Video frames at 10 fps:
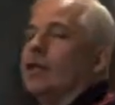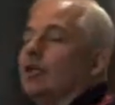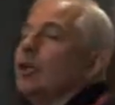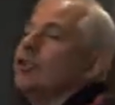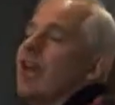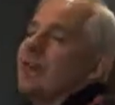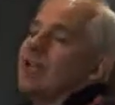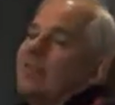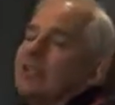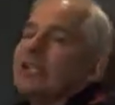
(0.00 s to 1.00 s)
You used to
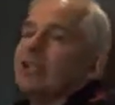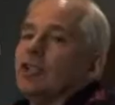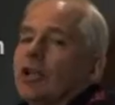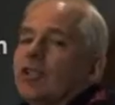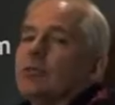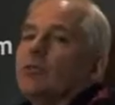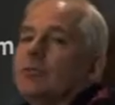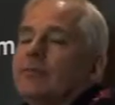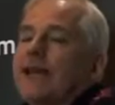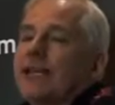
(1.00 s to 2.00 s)
have elite knowledge and
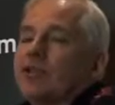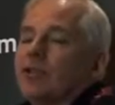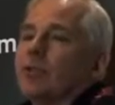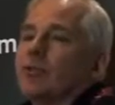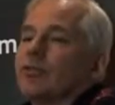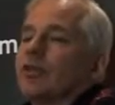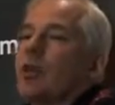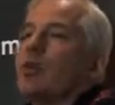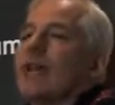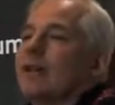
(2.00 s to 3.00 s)
move in banking circles to
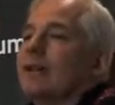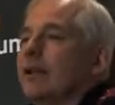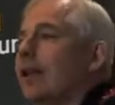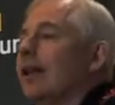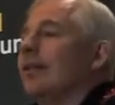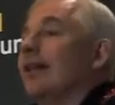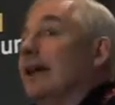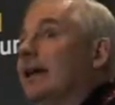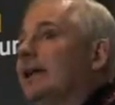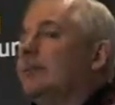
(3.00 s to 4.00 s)
know when
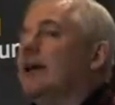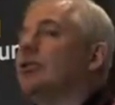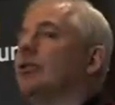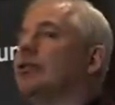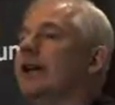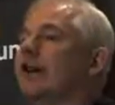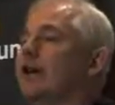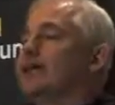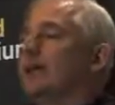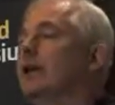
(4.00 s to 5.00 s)
they, the magical
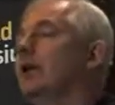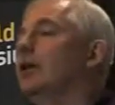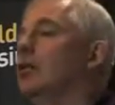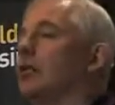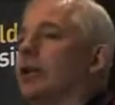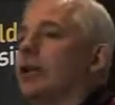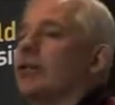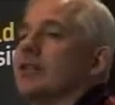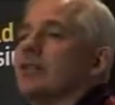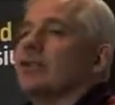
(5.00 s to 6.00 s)
they, were going to
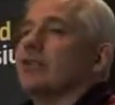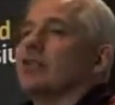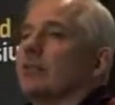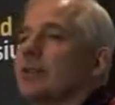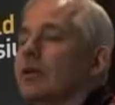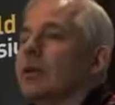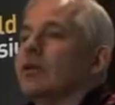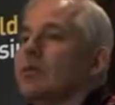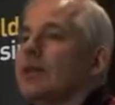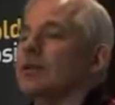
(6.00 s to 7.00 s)
crash the system and when it
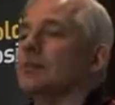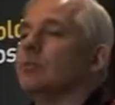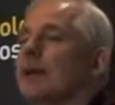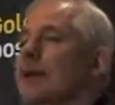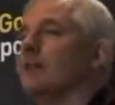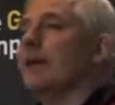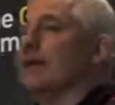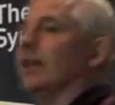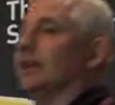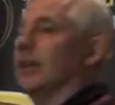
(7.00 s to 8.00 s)
was better to move out of
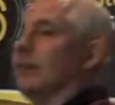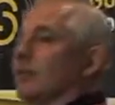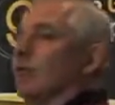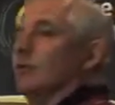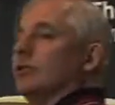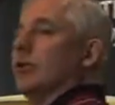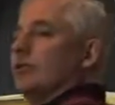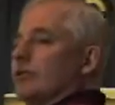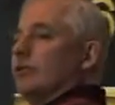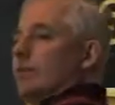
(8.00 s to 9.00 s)
banking stuff and move into
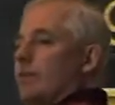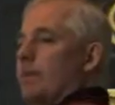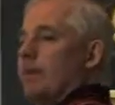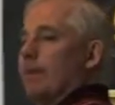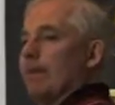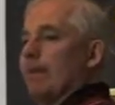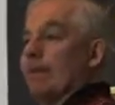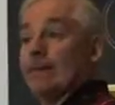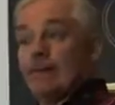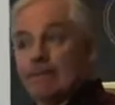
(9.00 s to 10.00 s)
gold and silver.
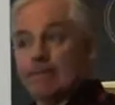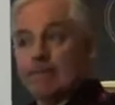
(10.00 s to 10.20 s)
Right?